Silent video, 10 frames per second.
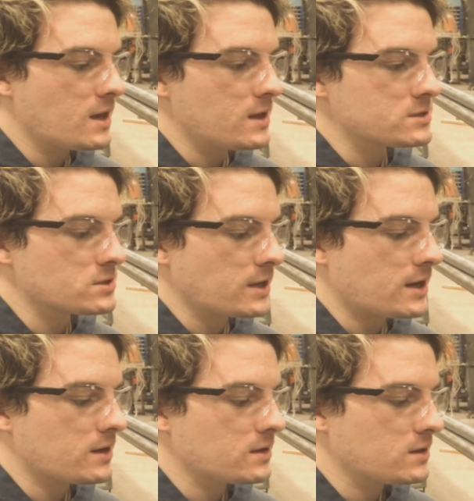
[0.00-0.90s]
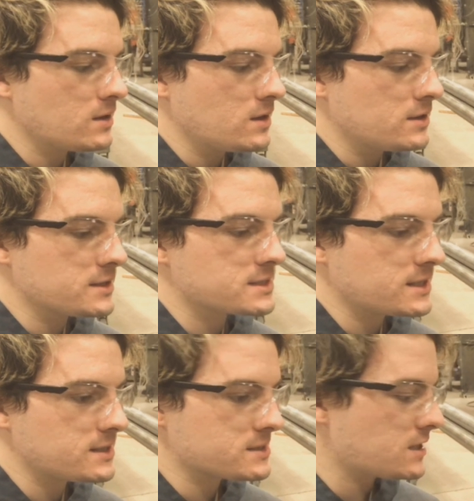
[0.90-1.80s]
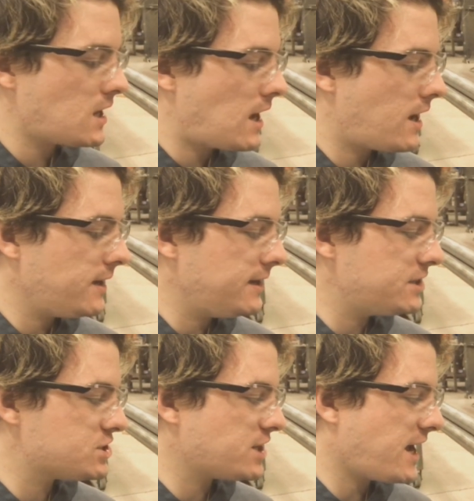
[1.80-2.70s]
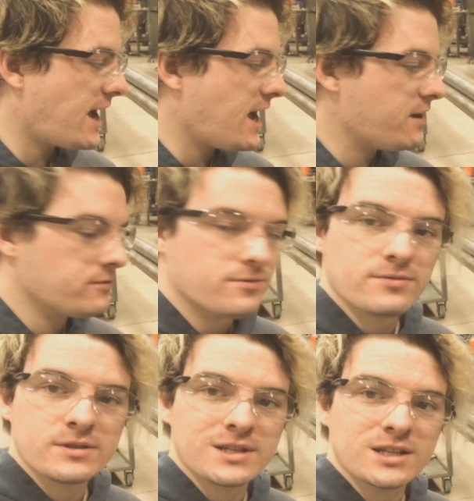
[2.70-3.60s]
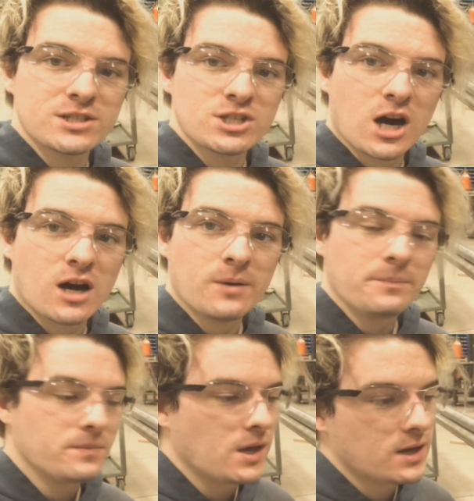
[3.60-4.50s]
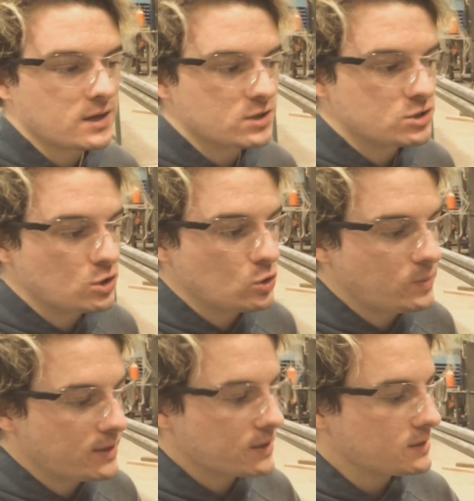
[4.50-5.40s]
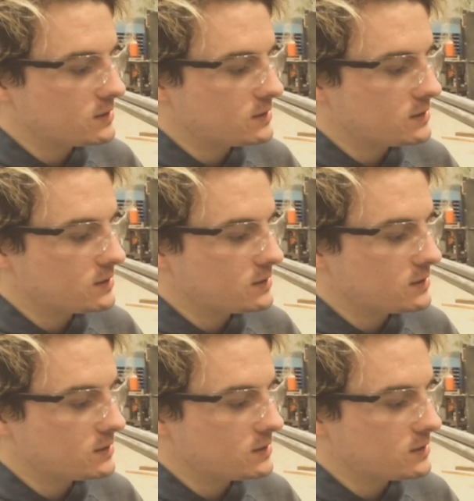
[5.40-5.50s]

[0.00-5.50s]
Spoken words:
So yeah, this is 1.5 inch Dom tubing.